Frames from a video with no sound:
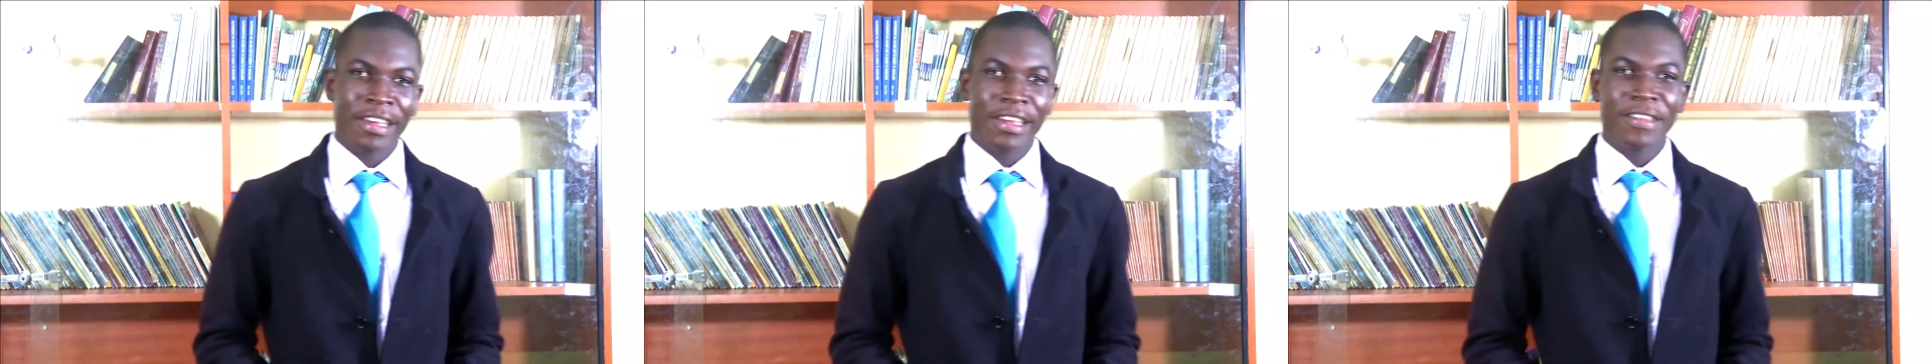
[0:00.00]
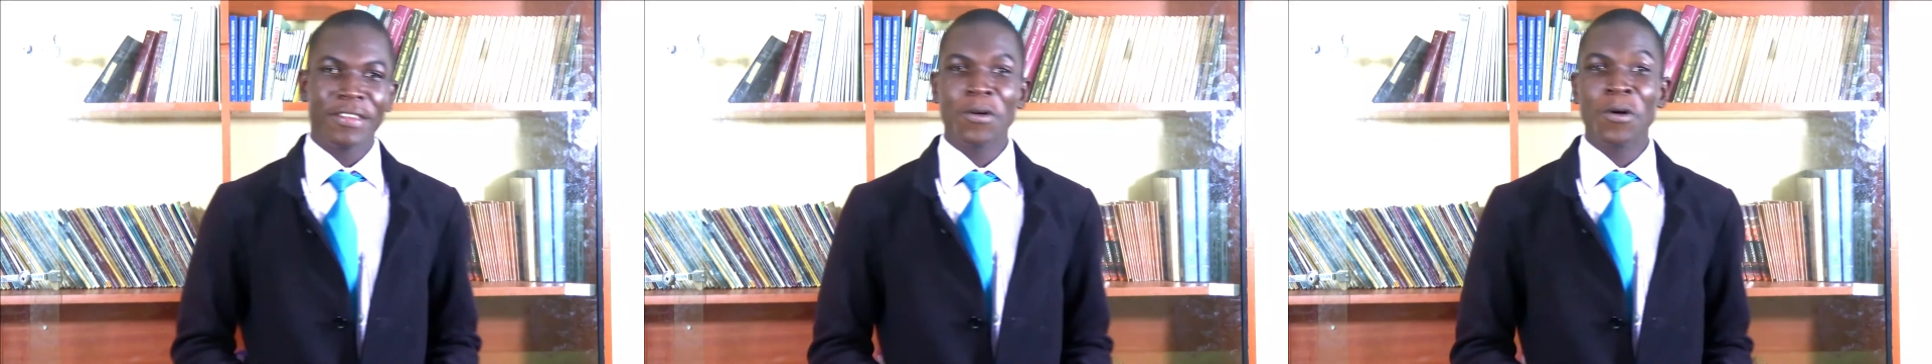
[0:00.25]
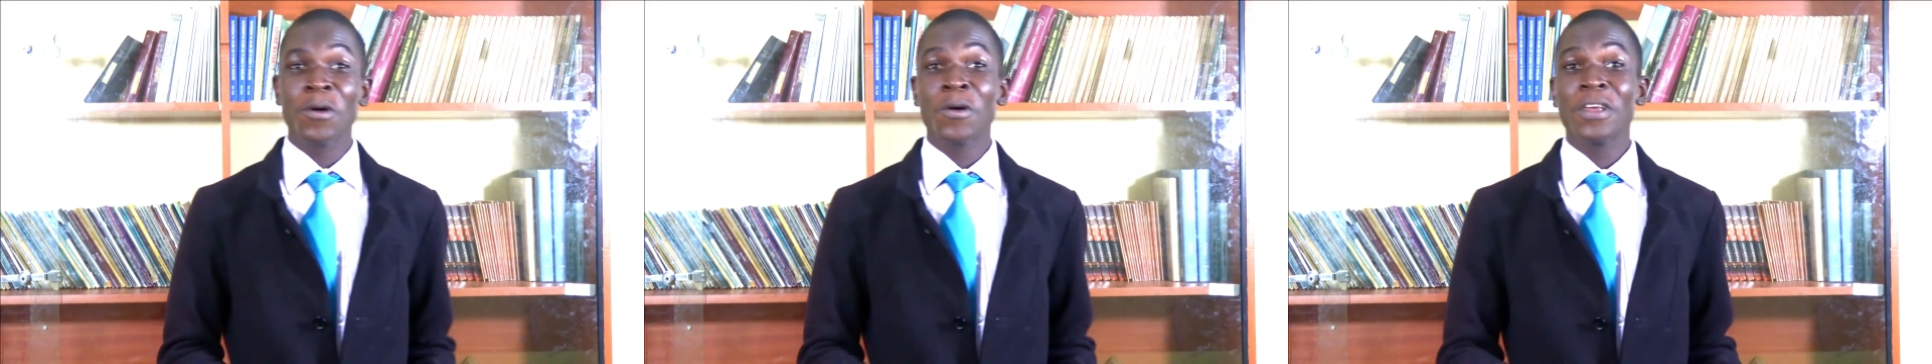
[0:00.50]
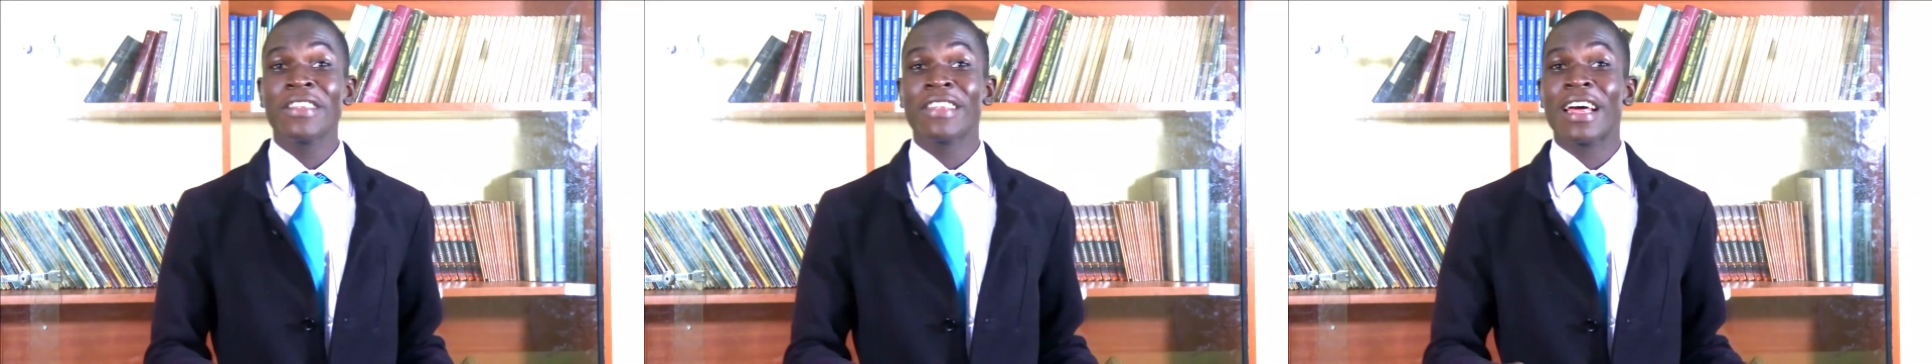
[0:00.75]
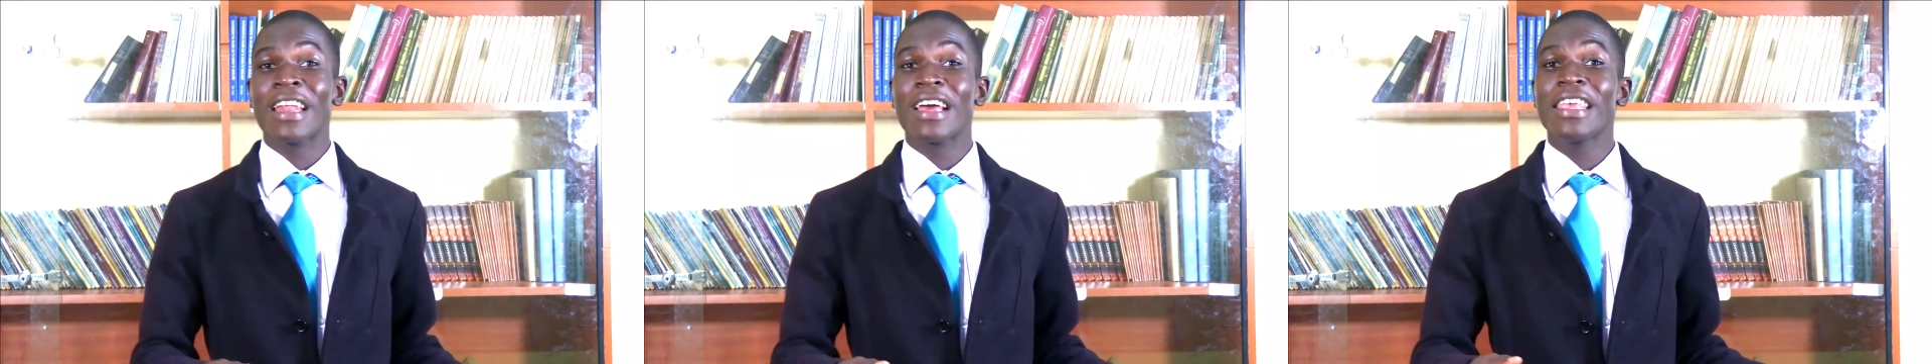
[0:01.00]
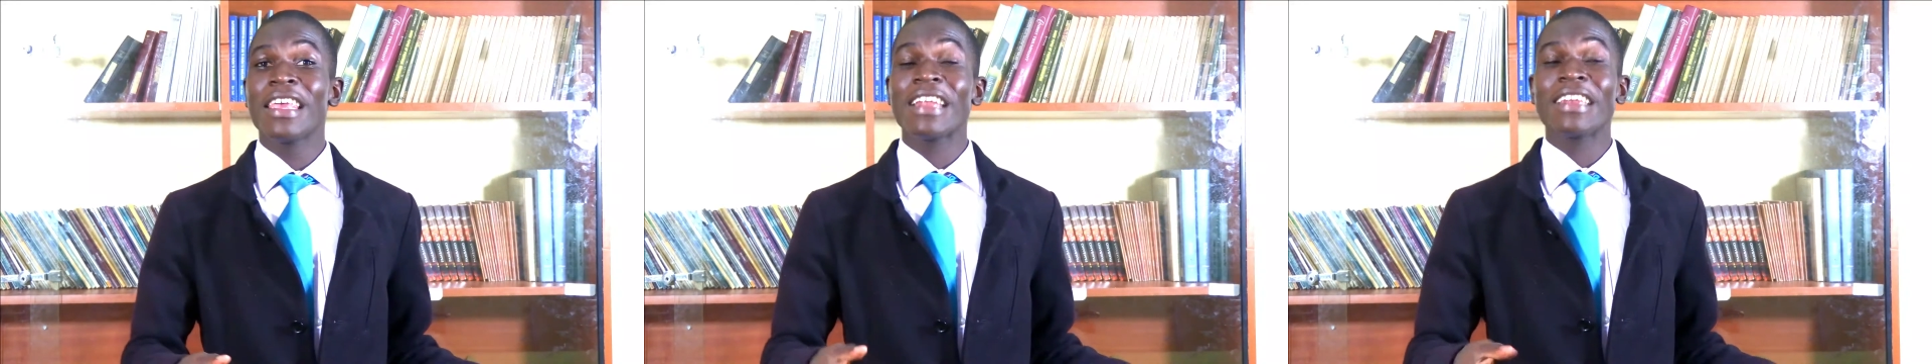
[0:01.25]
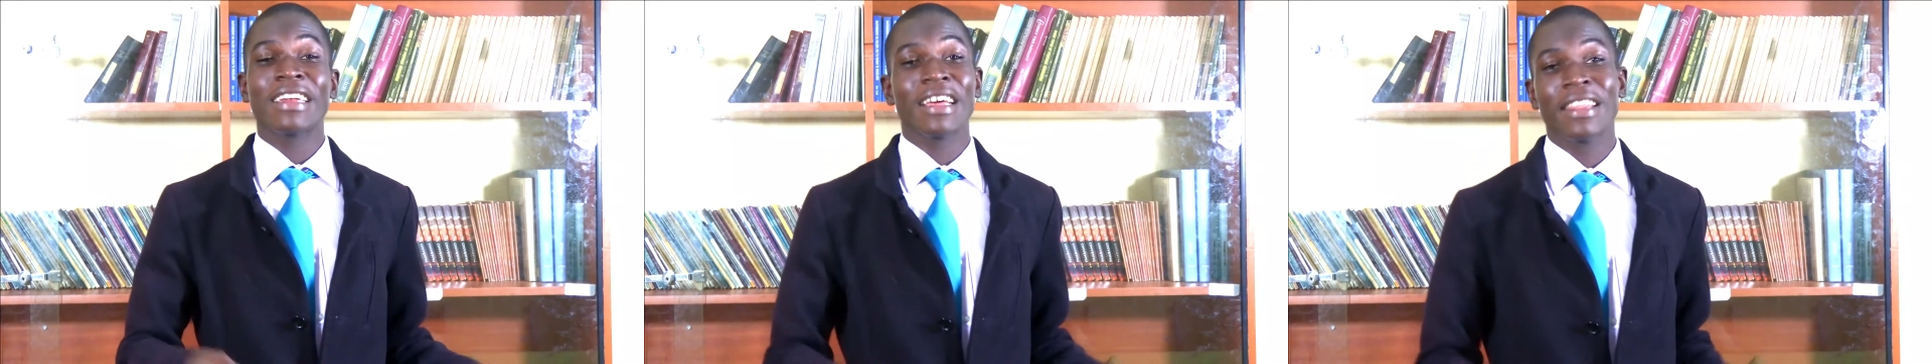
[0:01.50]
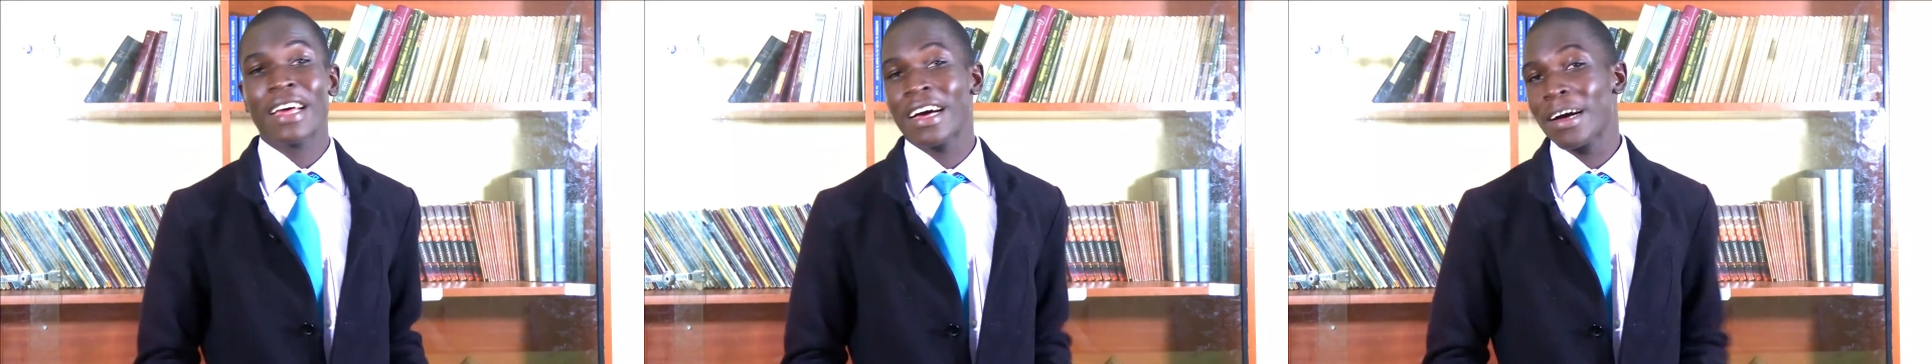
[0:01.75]
And so it's yet
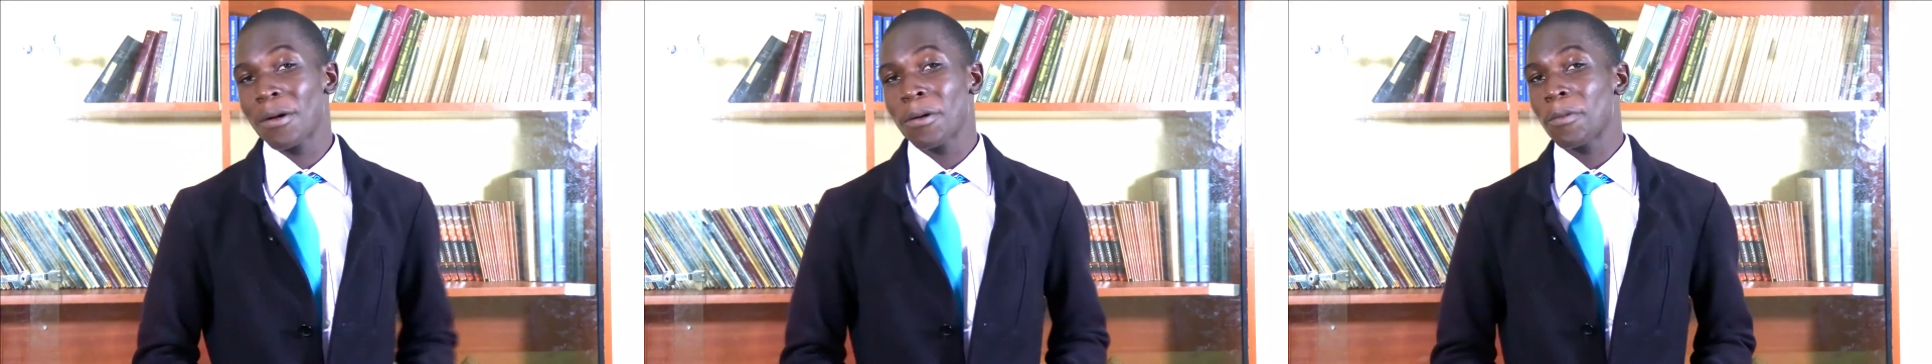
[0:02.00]
another